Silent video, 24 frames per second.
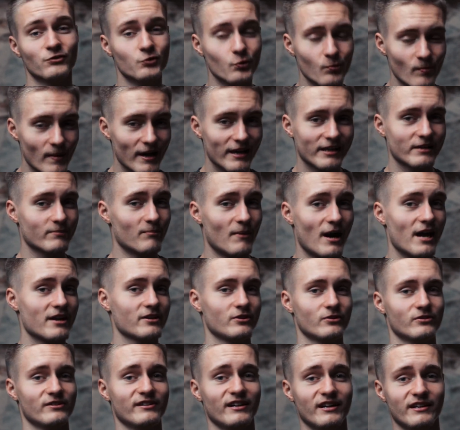to make
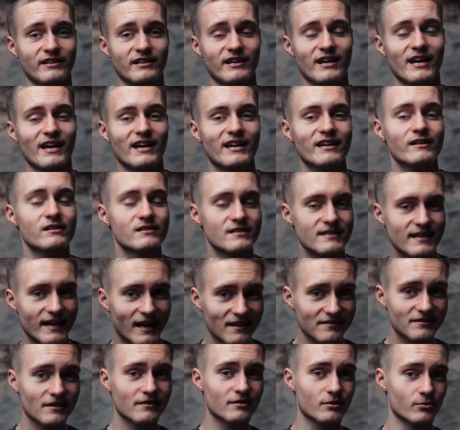money online is
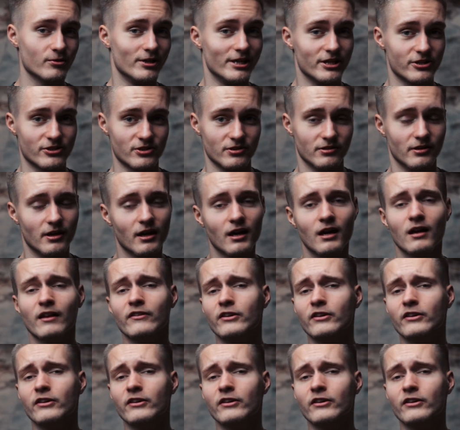content creation.